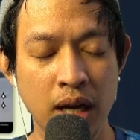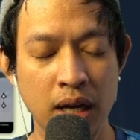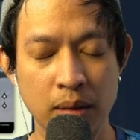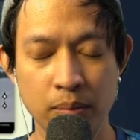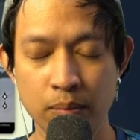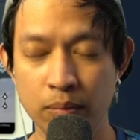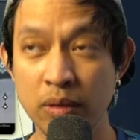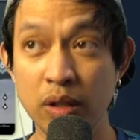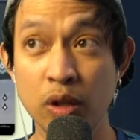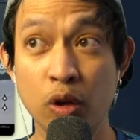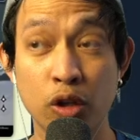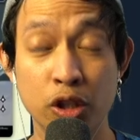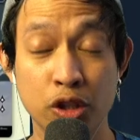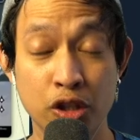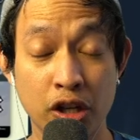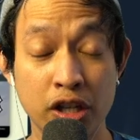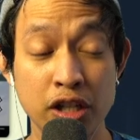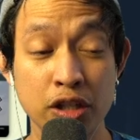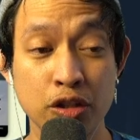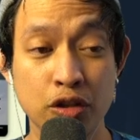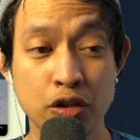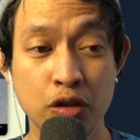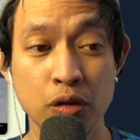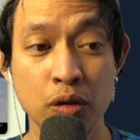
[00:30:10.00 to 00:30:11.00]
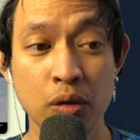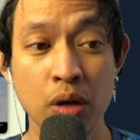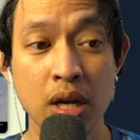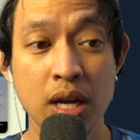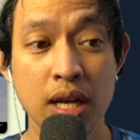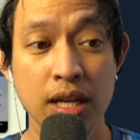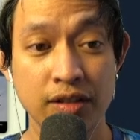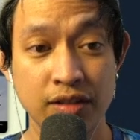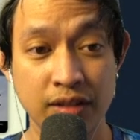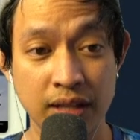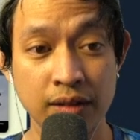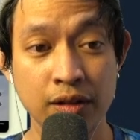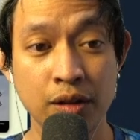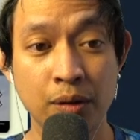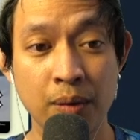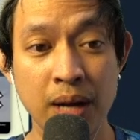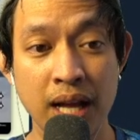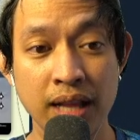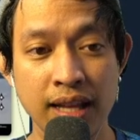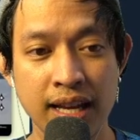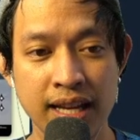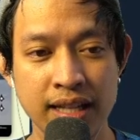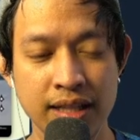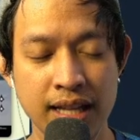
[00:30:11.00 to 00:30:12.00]
or turn 2
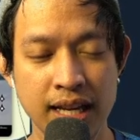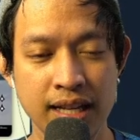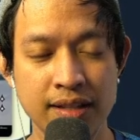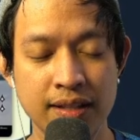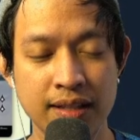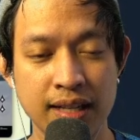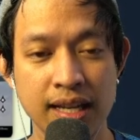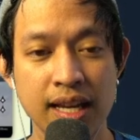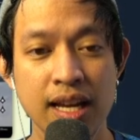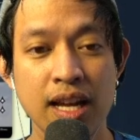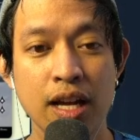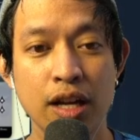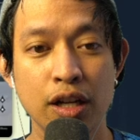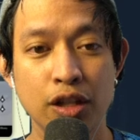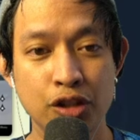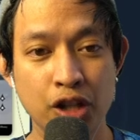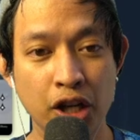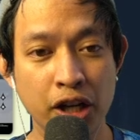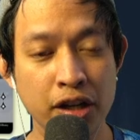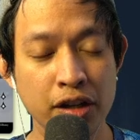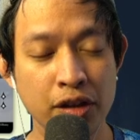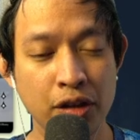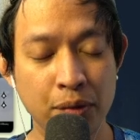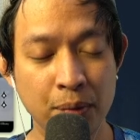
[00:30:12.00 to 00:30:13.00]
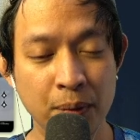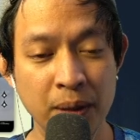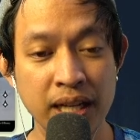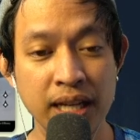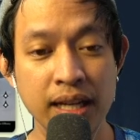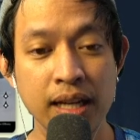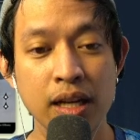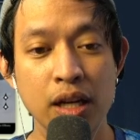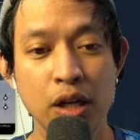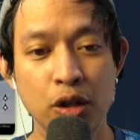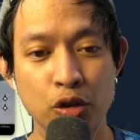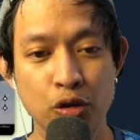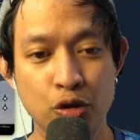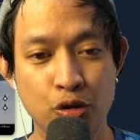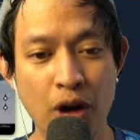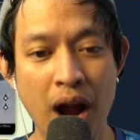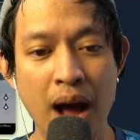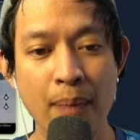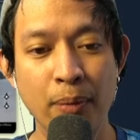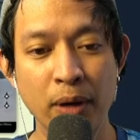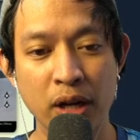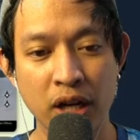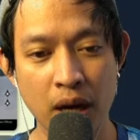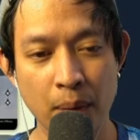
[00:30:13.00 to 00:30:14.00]
Cinderella and Daisy, turn 3 you
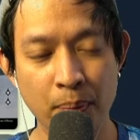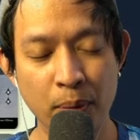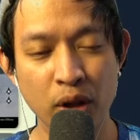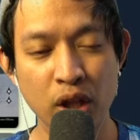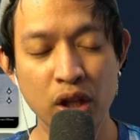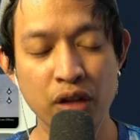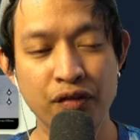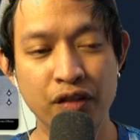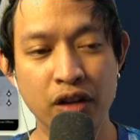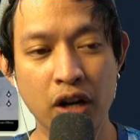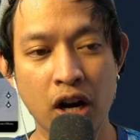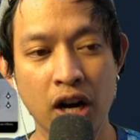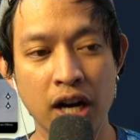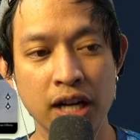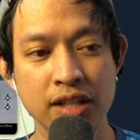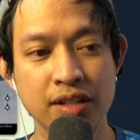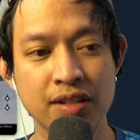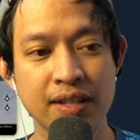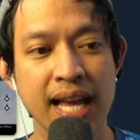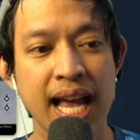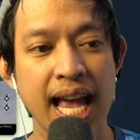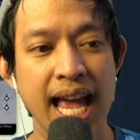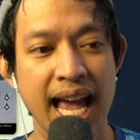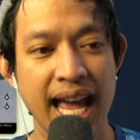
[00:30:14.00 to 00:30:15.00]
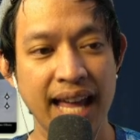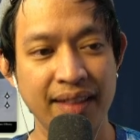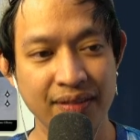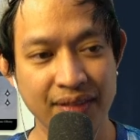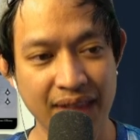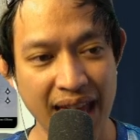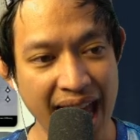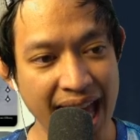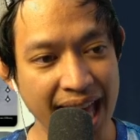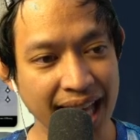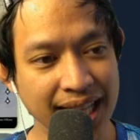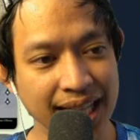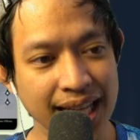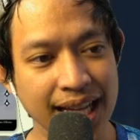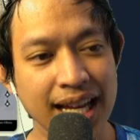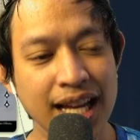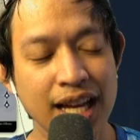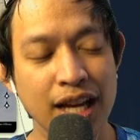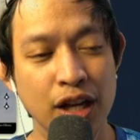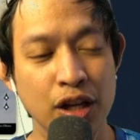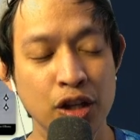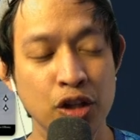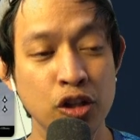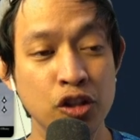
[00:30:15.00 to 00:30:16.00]
drop a couple of cards, and then
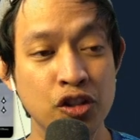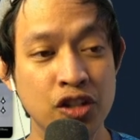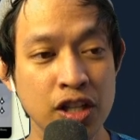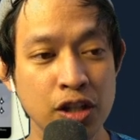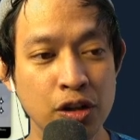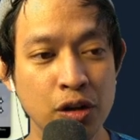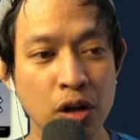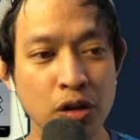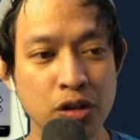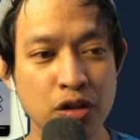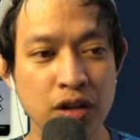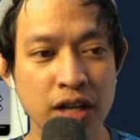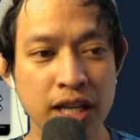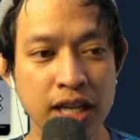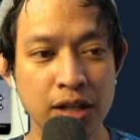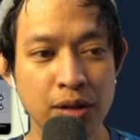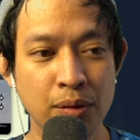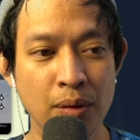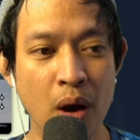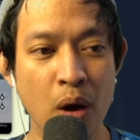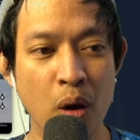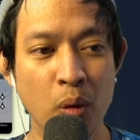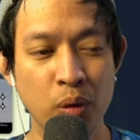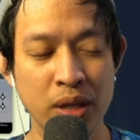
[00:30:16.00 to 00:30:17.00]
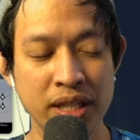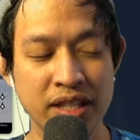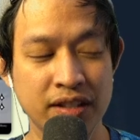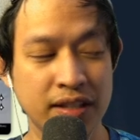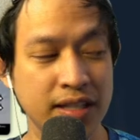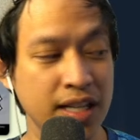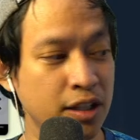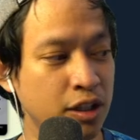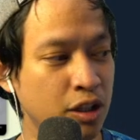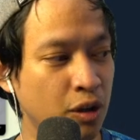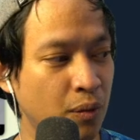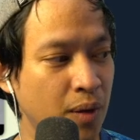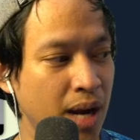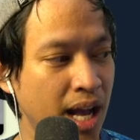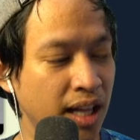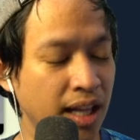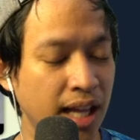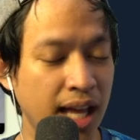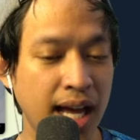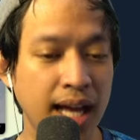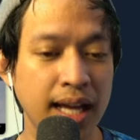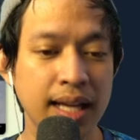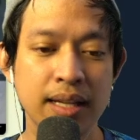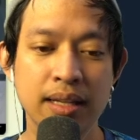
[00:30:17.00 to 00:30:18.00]
you 0 to hero with
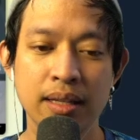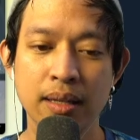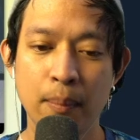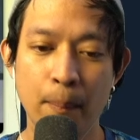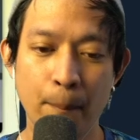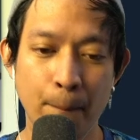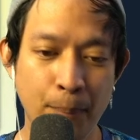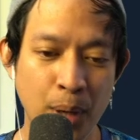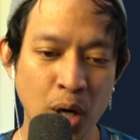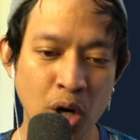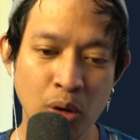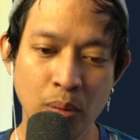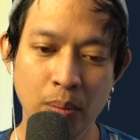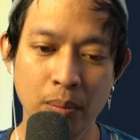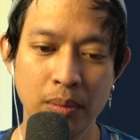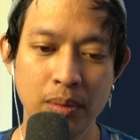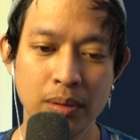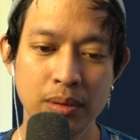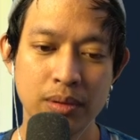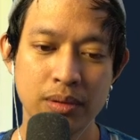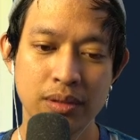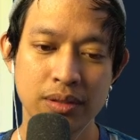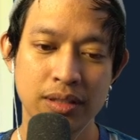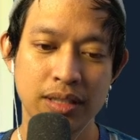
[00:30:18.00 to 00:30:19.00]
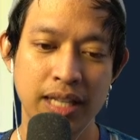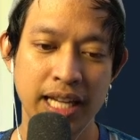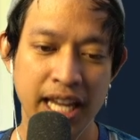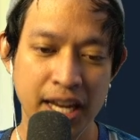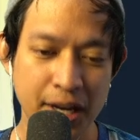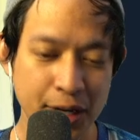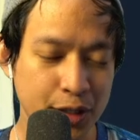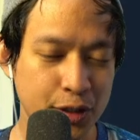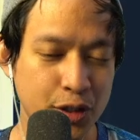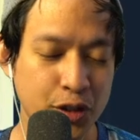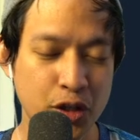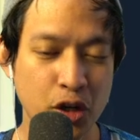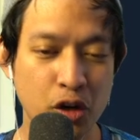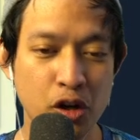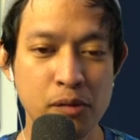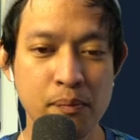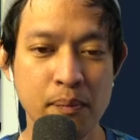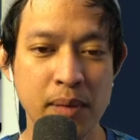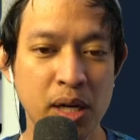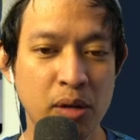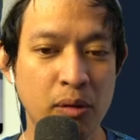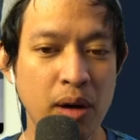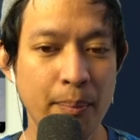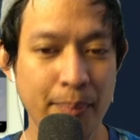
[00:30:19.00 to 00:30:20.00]
Cinderella. Boom, here's your
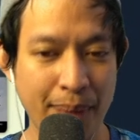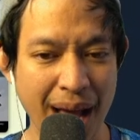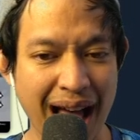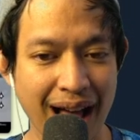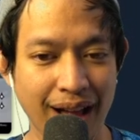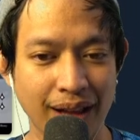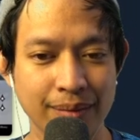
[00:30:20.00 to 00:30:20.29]
Mirabelle.